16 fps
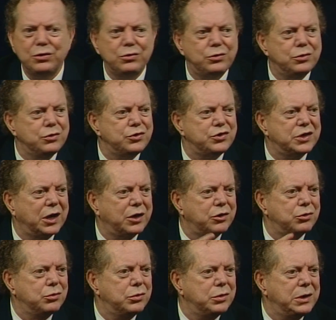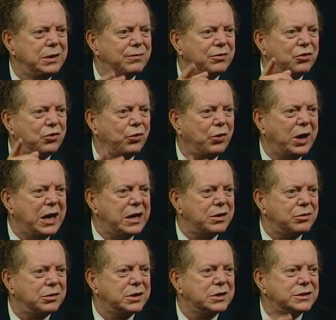you too shall do, and even
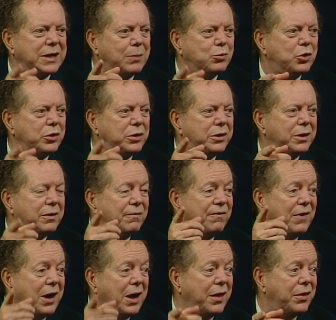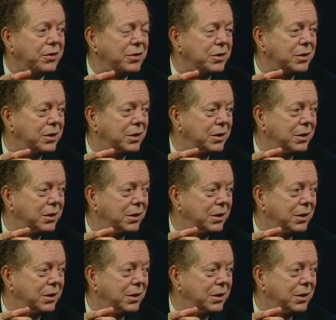greater, because I'm going to the Father.